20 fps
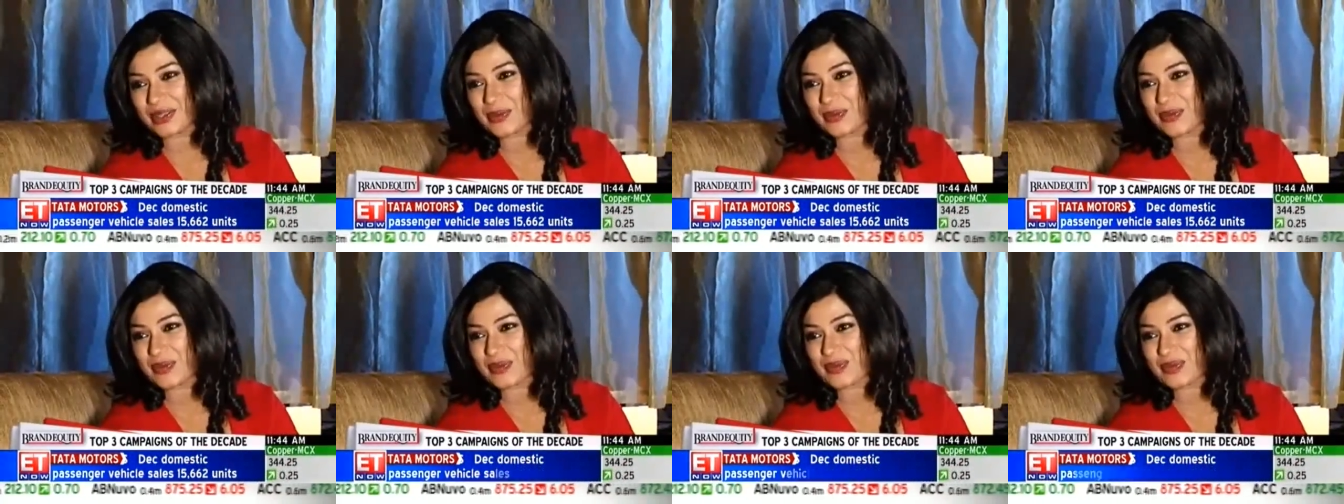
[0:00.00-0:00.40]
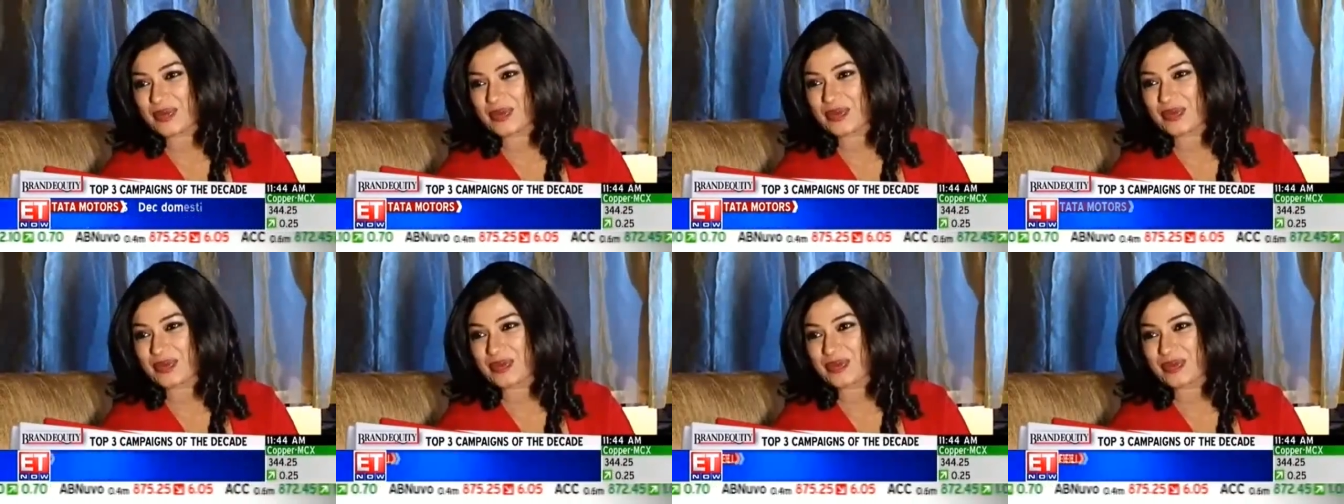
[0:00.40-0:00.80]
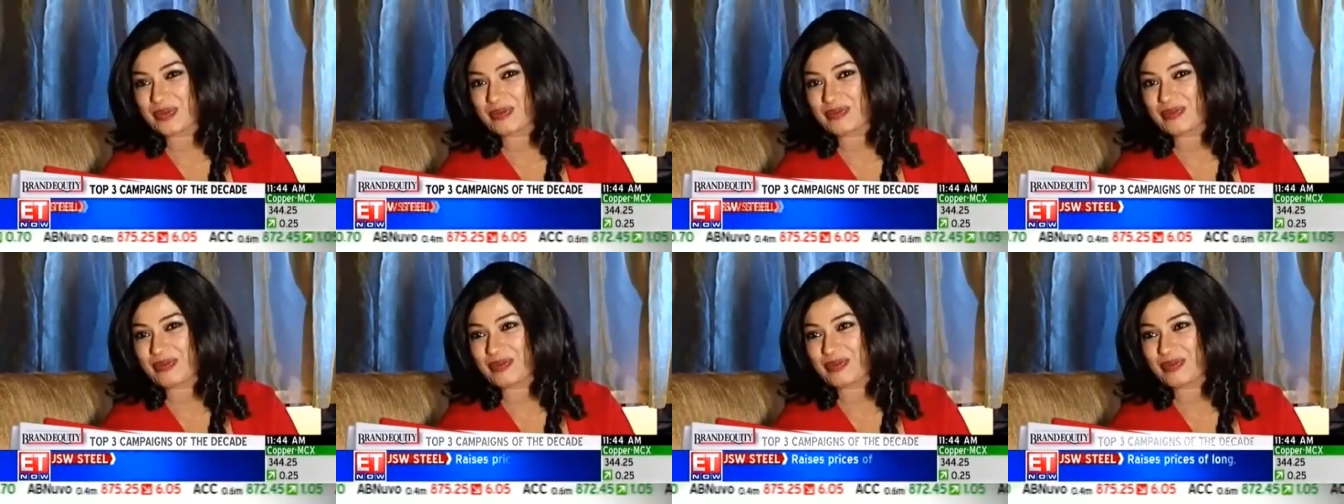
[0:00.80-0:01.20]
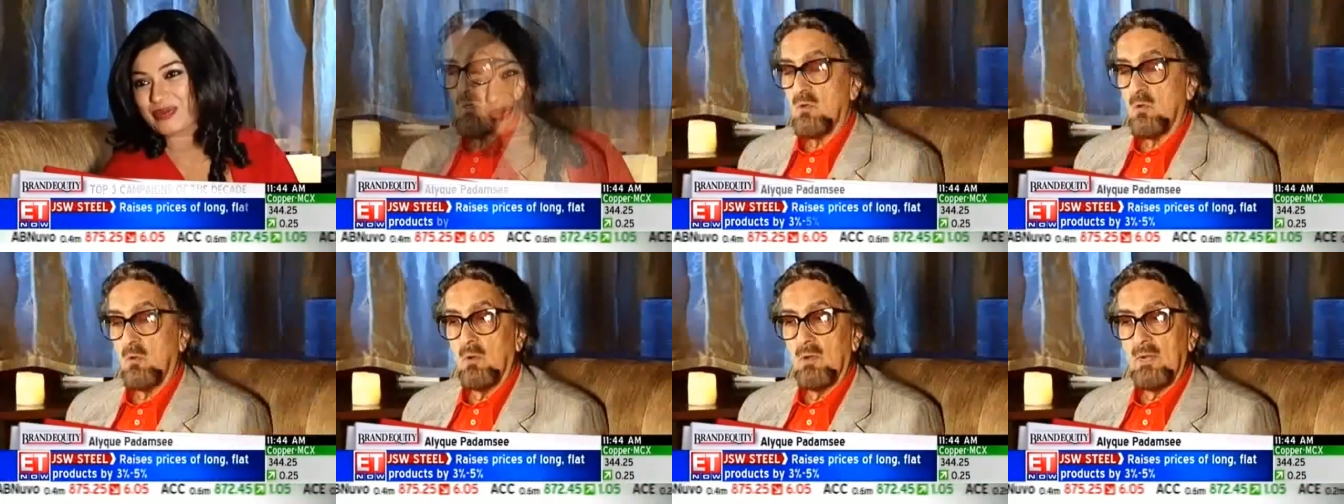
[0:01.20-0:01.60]
That tells me
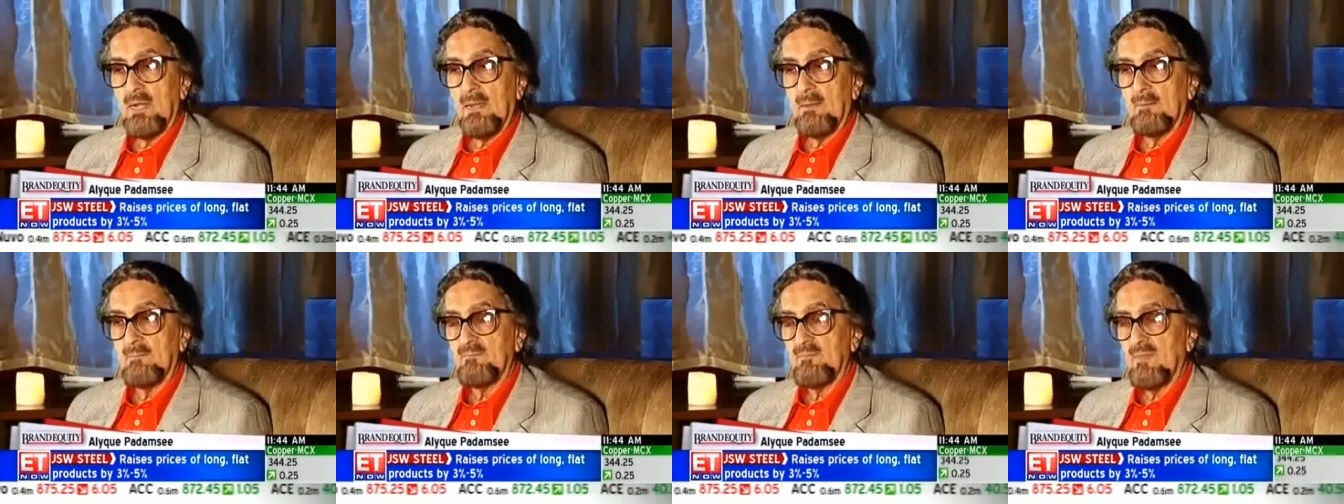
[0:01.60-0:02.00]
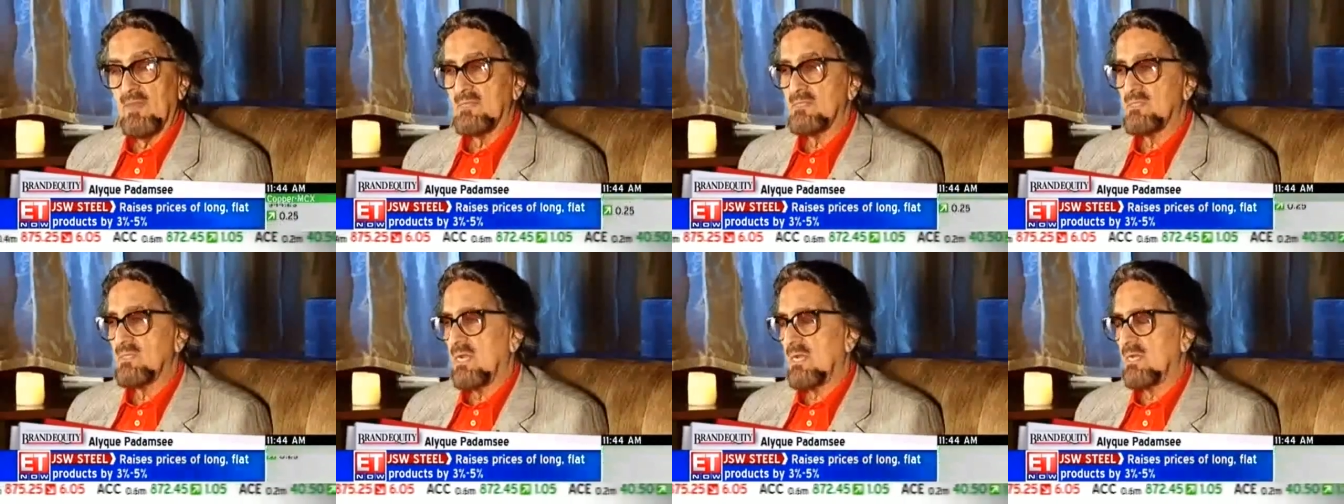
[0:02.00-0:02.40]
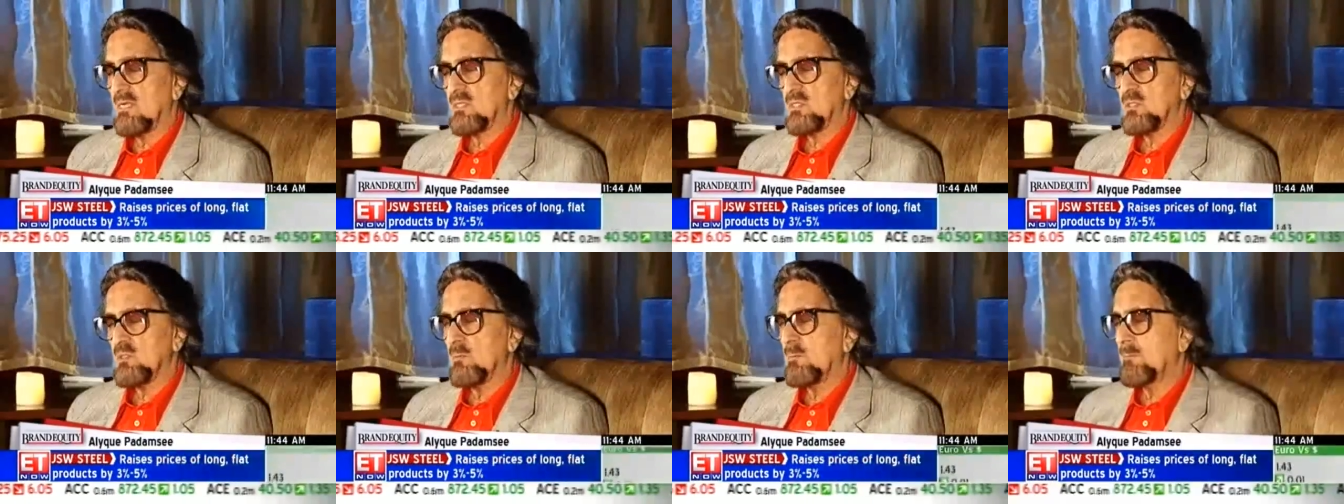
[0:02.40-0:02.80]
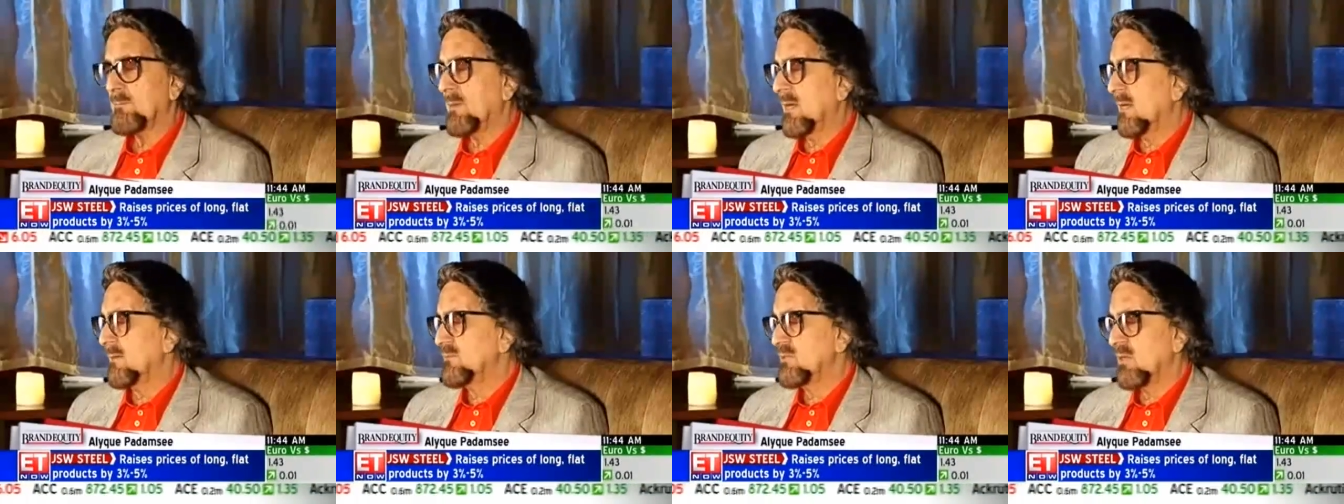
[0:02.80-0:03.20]
that O&M has done a, a
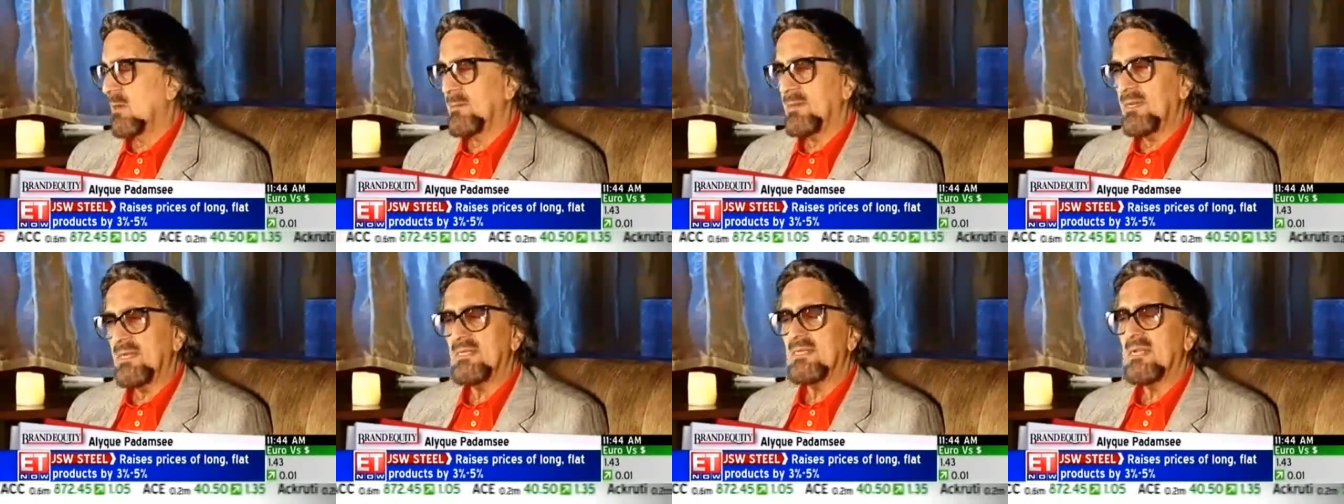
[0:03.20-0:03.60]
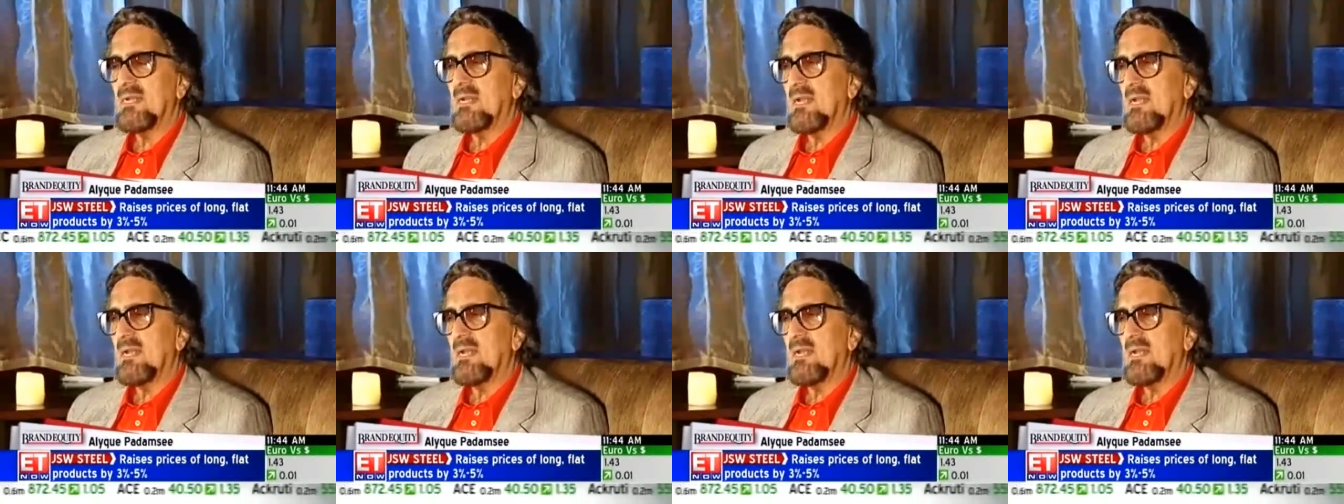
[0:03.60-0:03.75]
superb job.